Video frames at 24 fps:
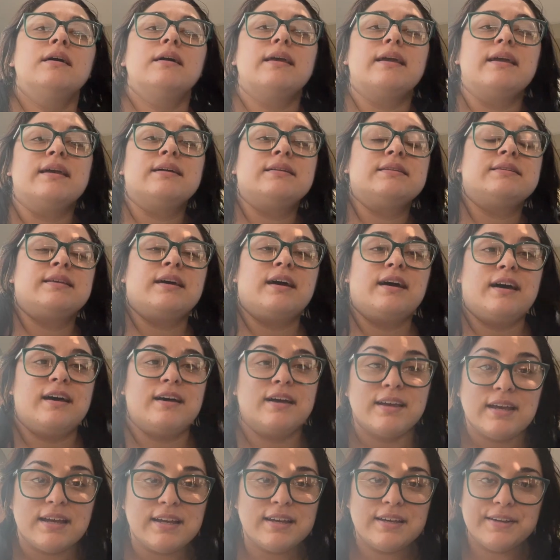And
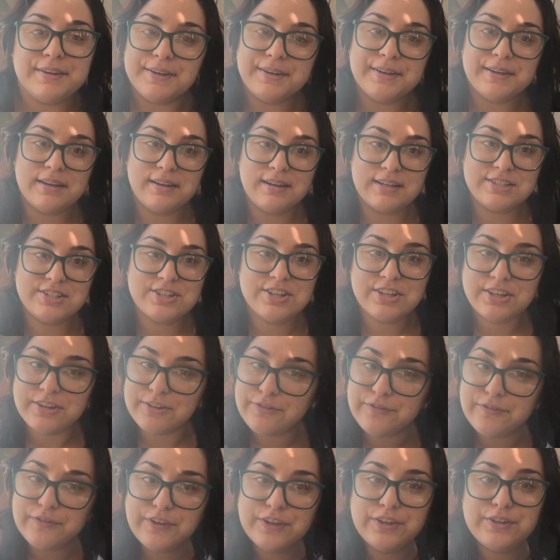I took a
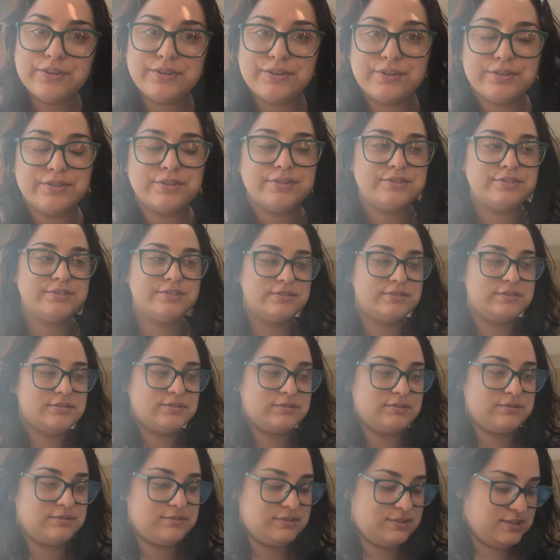few
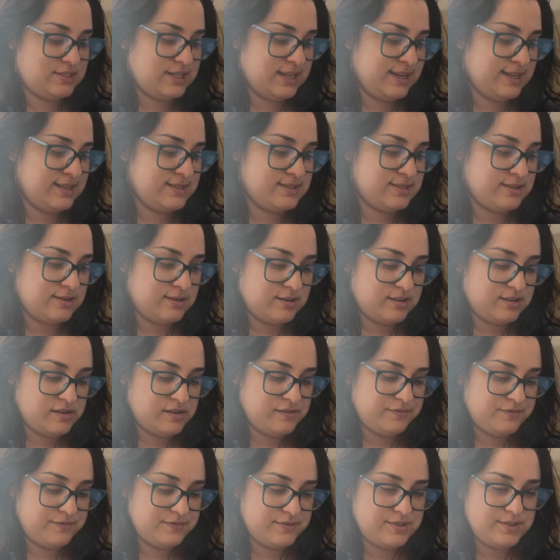days
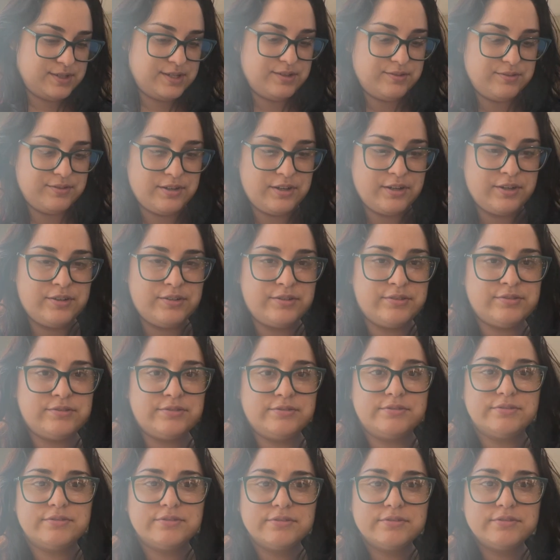off, so I don't
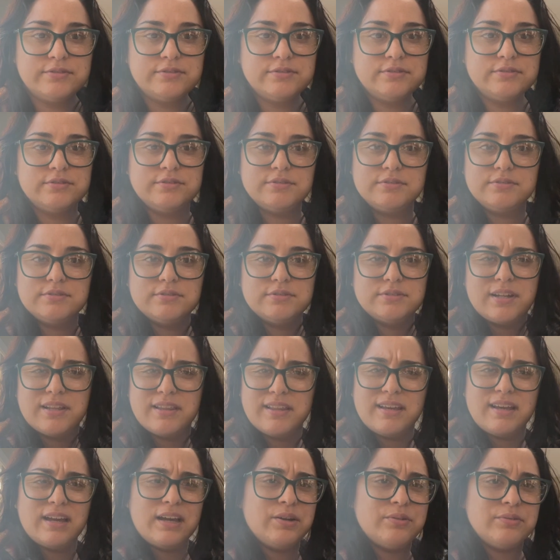know. I
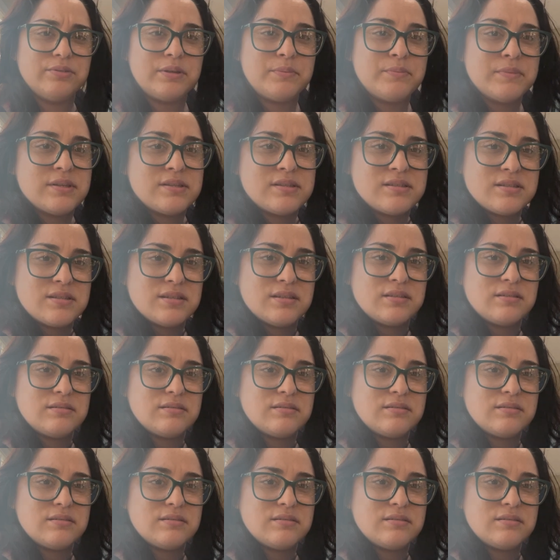think I missed